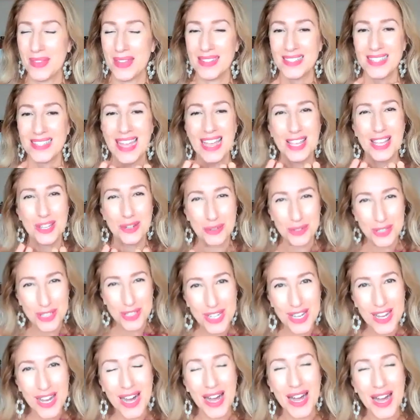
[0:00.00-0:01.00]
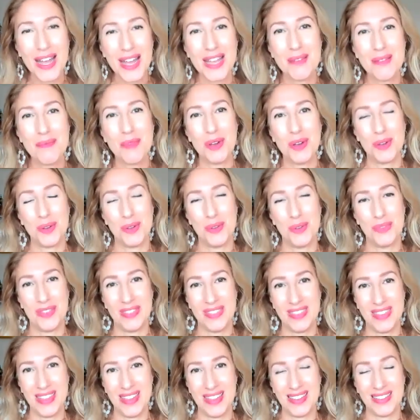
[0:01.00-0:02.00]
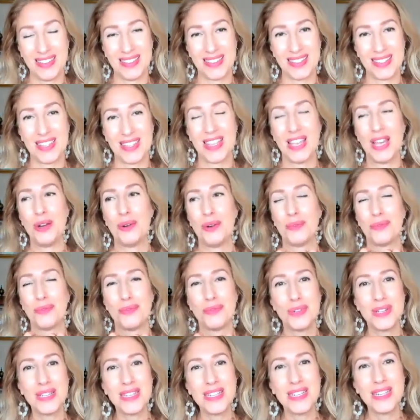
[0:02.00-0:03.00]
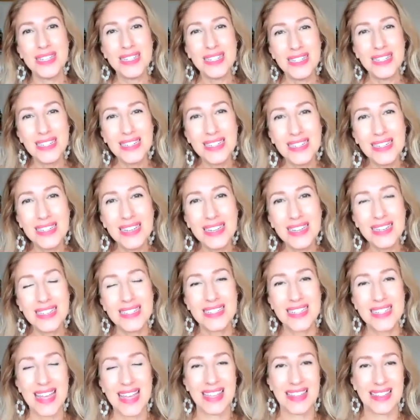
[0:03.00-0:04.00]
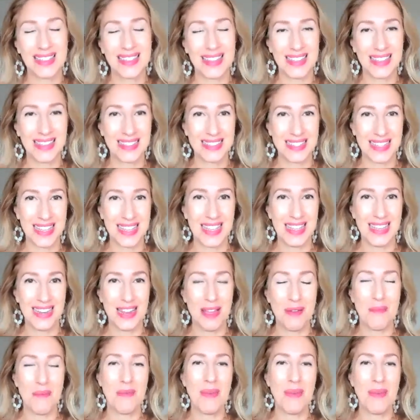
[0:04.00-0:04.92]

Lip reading: take your time over things, really take things in. It